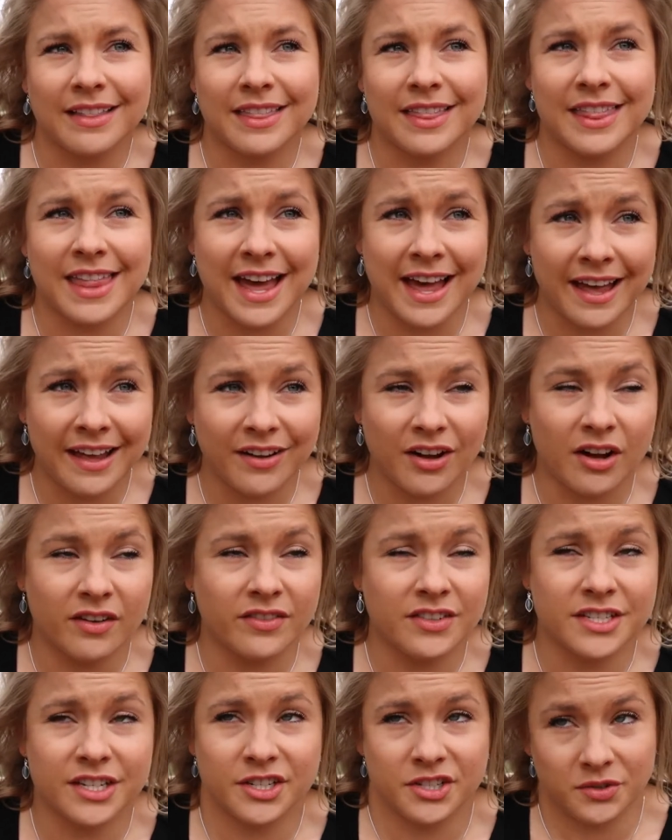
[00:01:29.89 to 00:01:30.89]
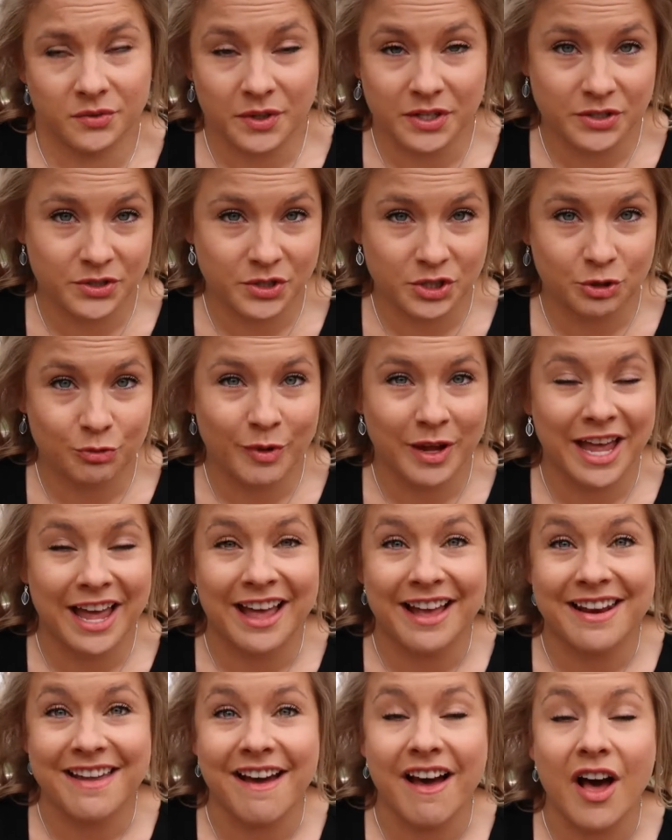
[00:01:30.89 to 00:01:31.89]
That conversation runs through my
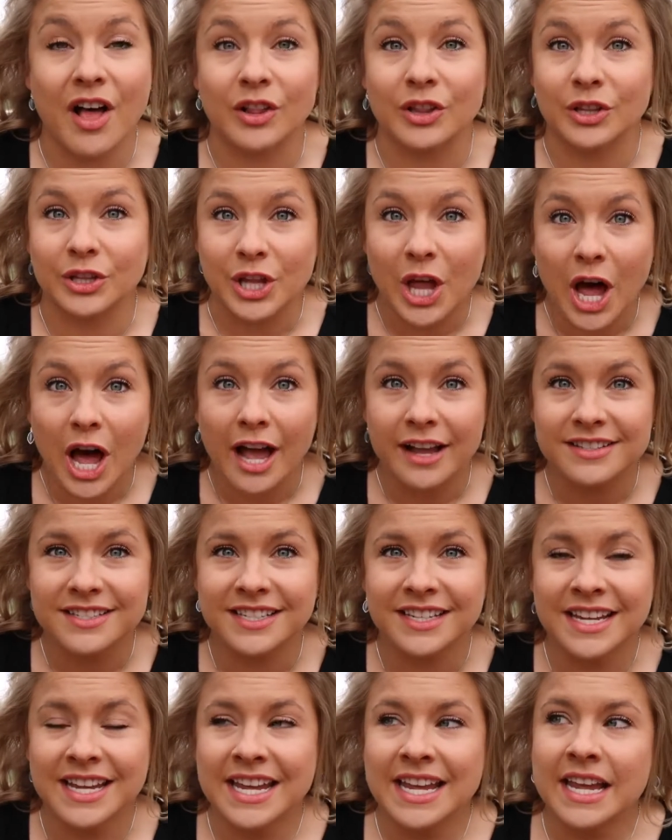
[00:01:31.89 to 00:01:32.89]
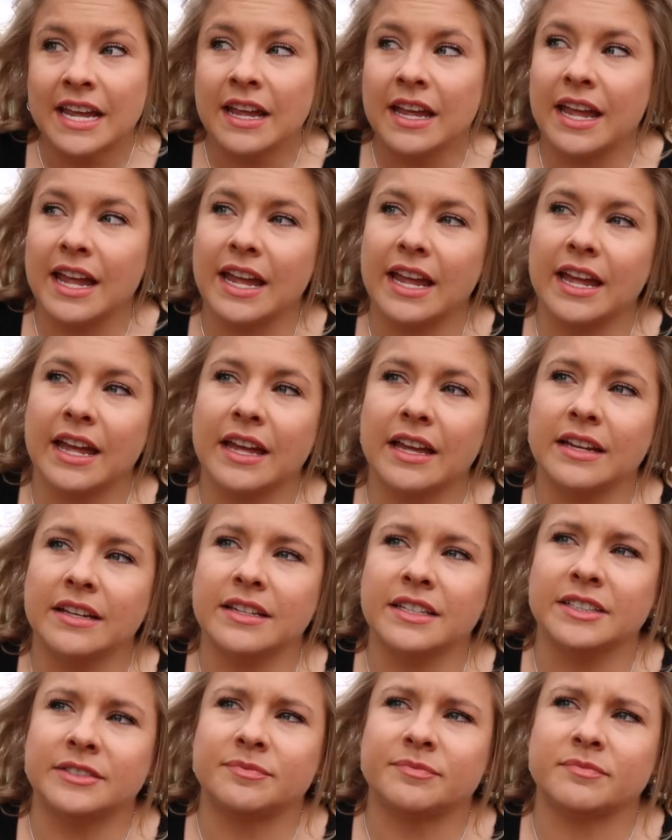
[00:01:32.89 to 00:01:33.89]
head a lot.
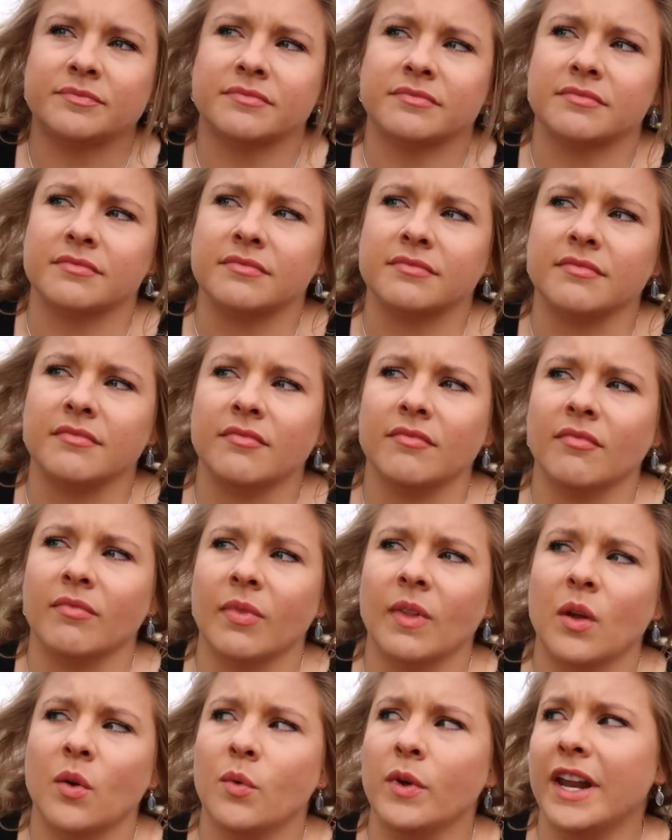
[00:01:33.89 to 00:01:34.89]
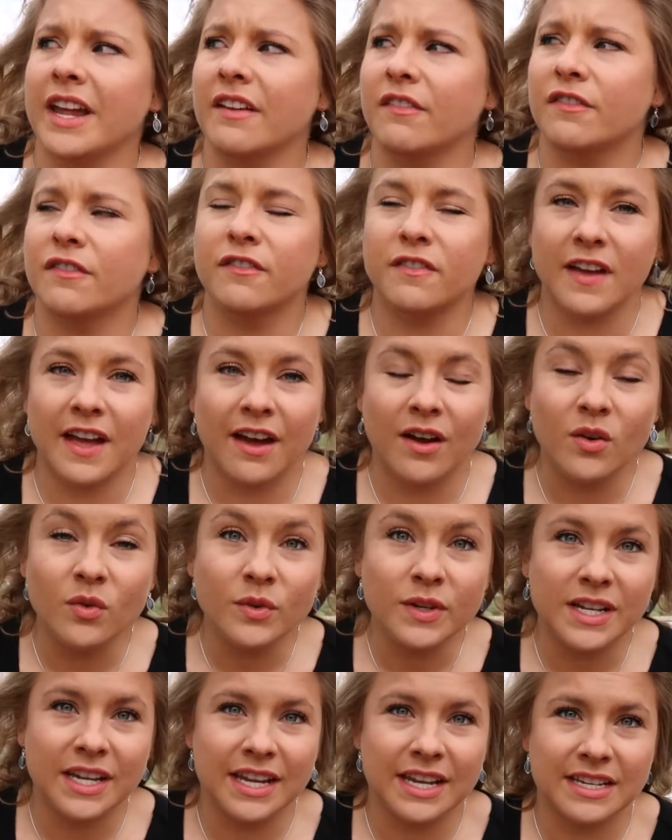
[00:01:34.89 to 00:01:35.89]
And what I've
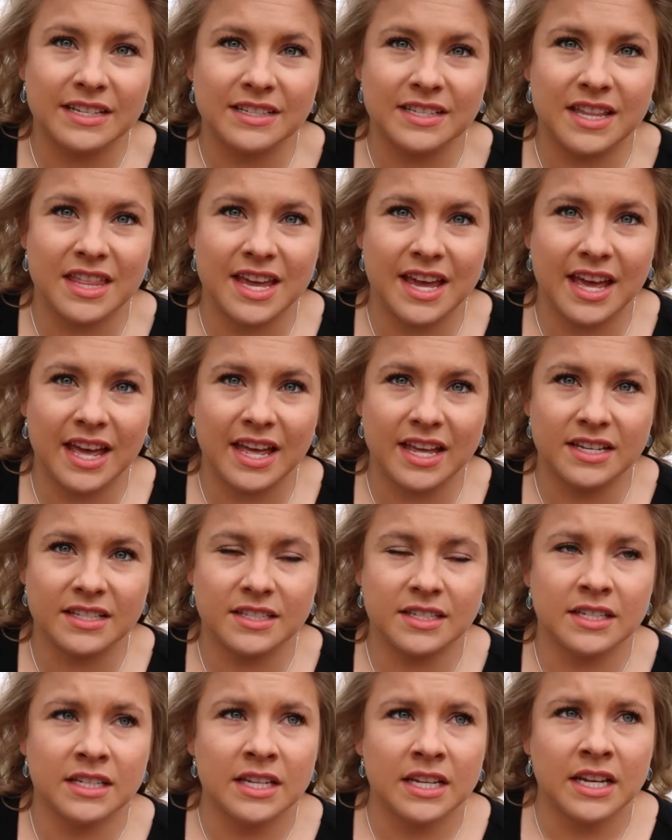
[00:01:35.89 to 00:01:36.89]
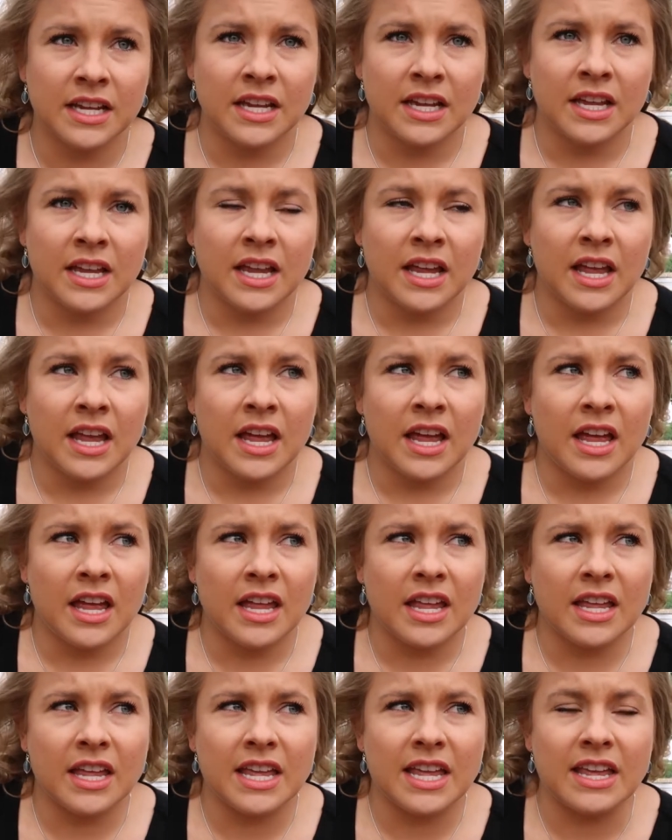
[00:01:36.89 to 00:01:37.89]
found is that
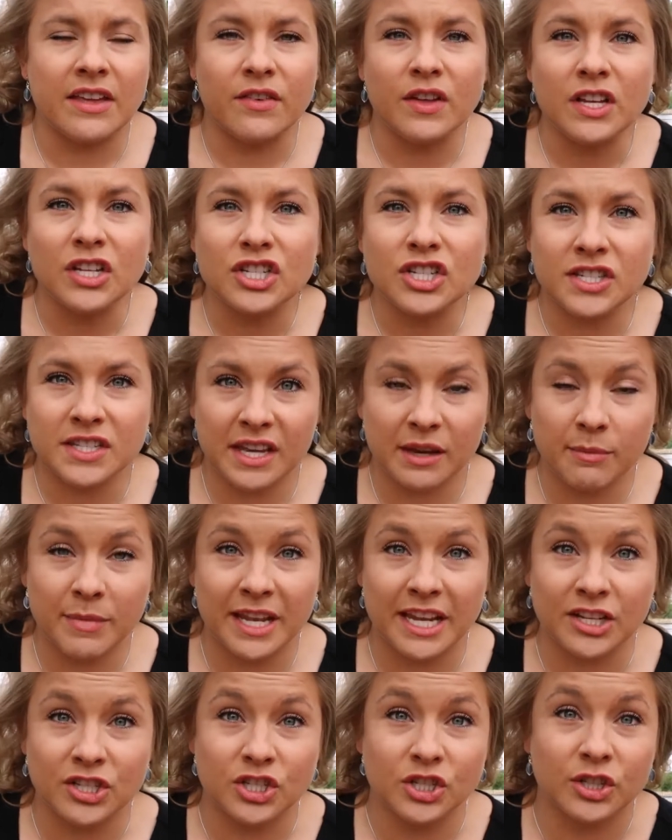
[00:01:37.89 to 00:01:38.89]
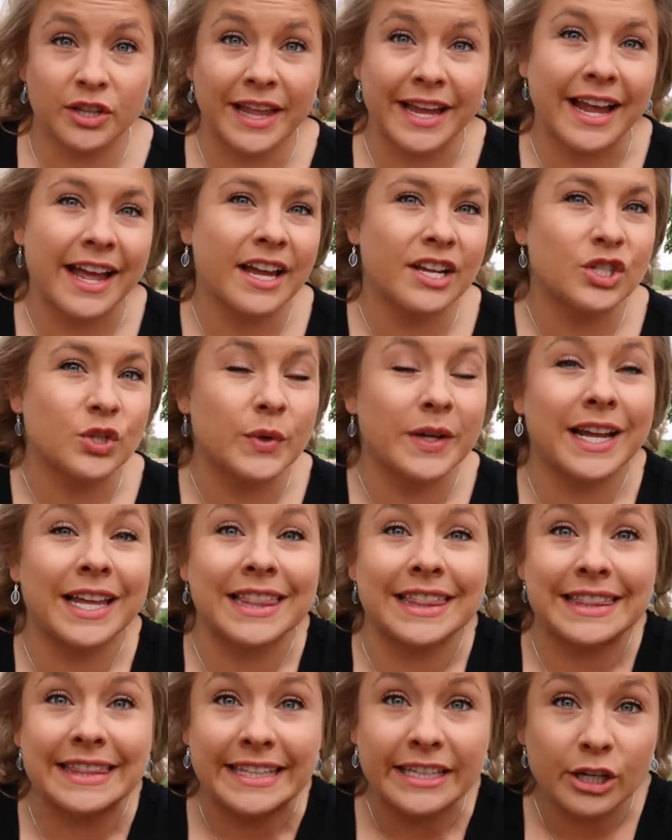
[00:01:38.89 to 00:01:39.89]
even just committing to like doing
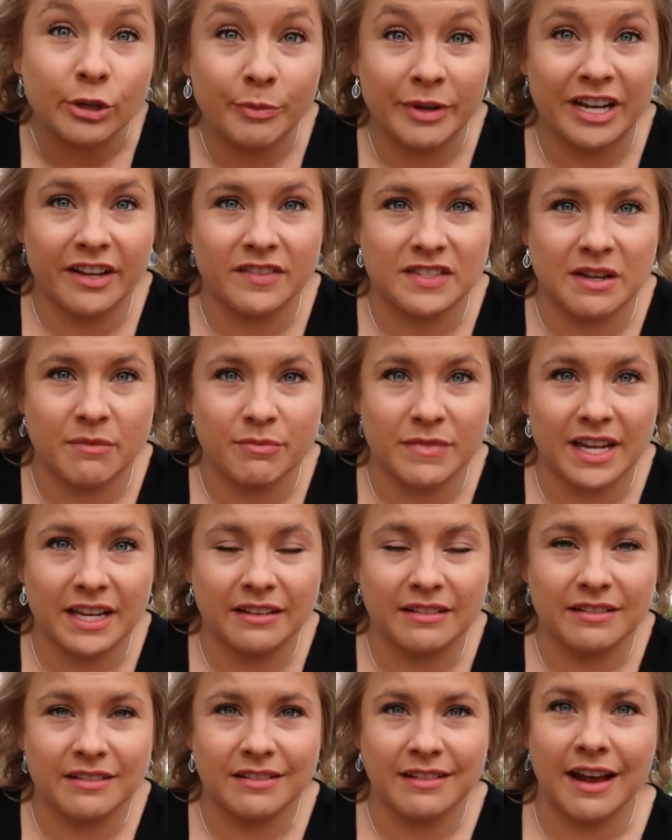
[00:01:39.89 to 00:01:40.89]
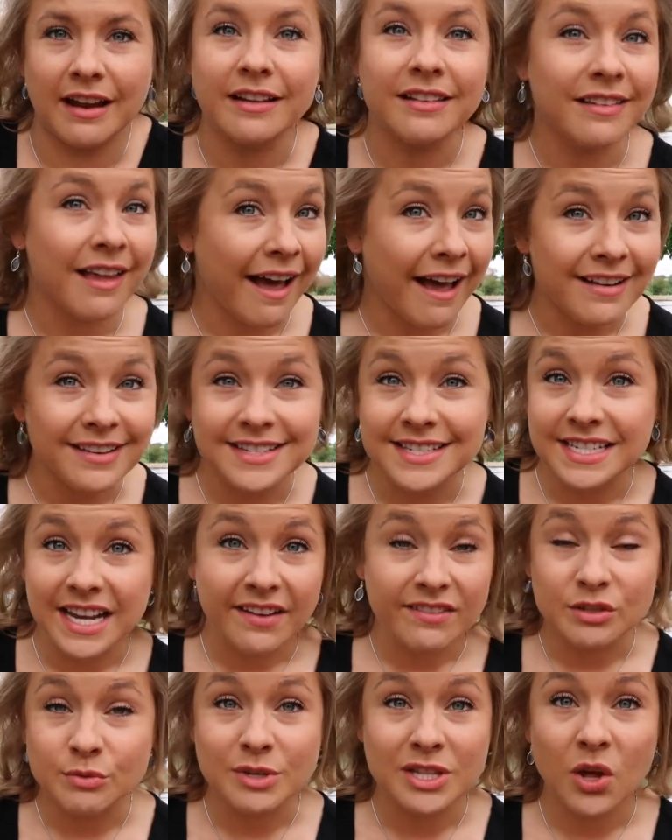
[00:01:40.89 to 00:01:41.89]
a little bit of something, not a lot, doesn't
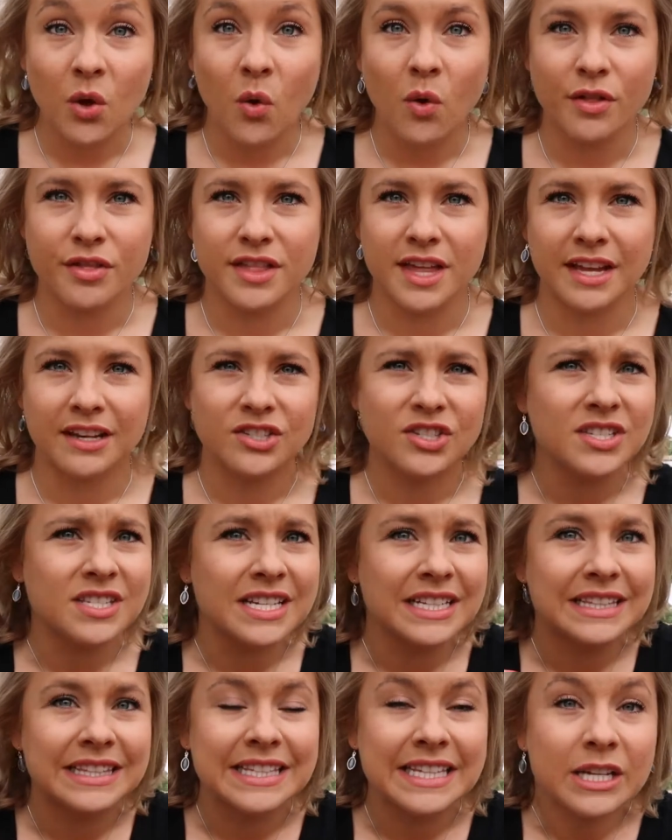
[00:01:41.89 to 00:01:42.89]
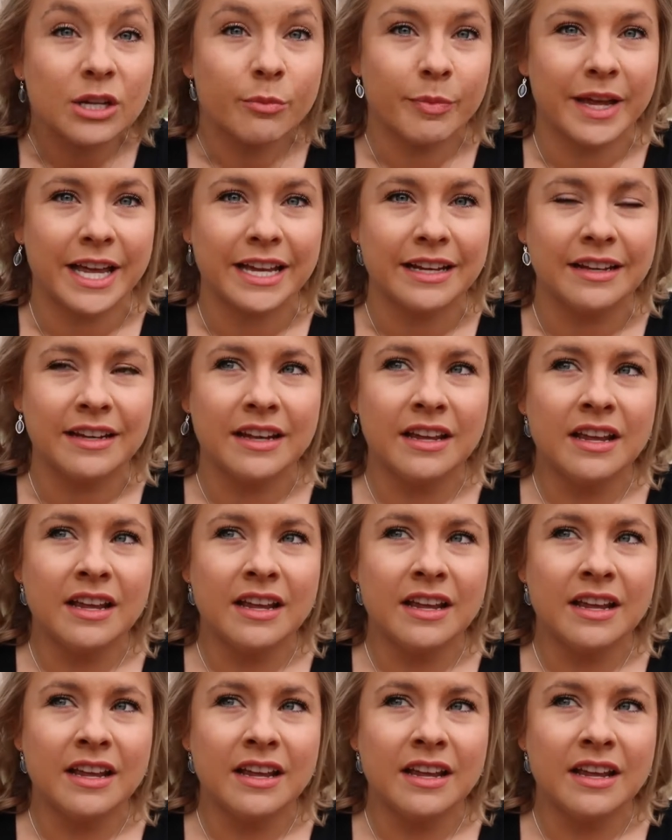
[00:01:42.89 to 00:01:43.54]
have to be the whole thing, just a little bit,